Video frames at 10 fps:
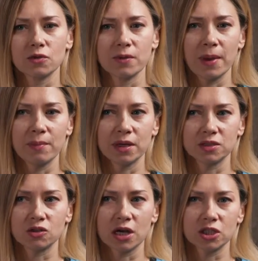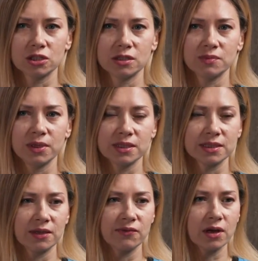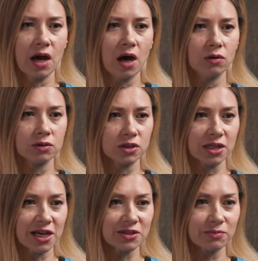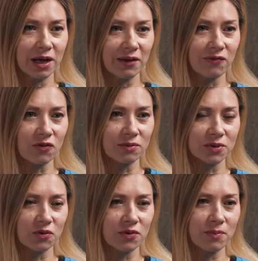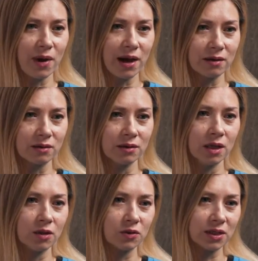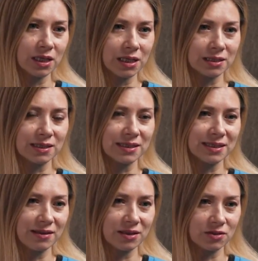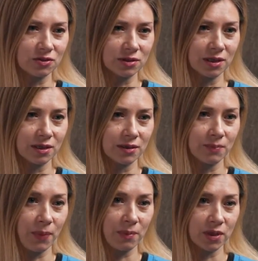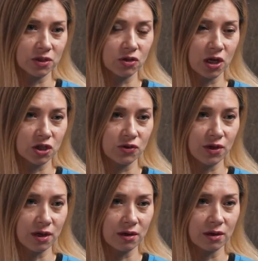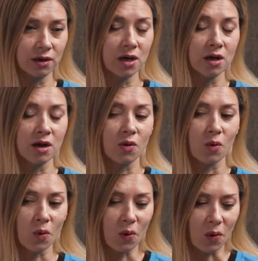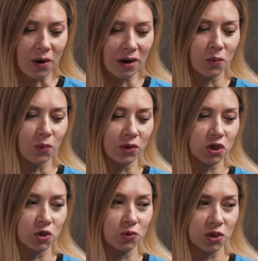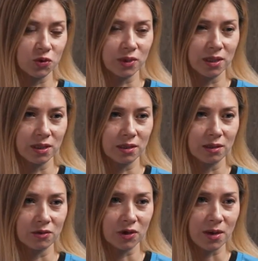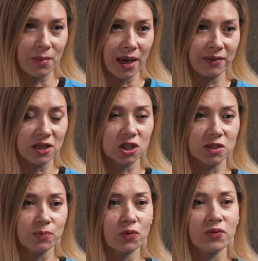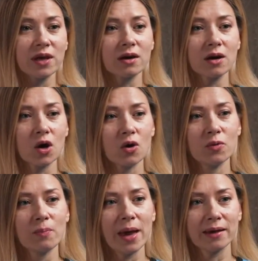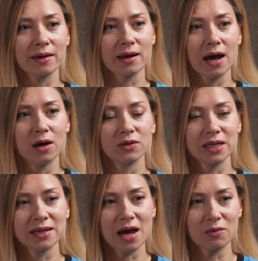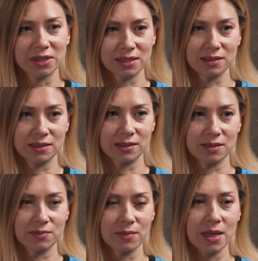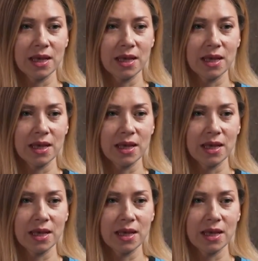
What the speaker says: So the payment instruction is being sent via our transaction platform, so the buyer logins and see the payment instruction there, or which we recommend, they just put their own bank account in our system,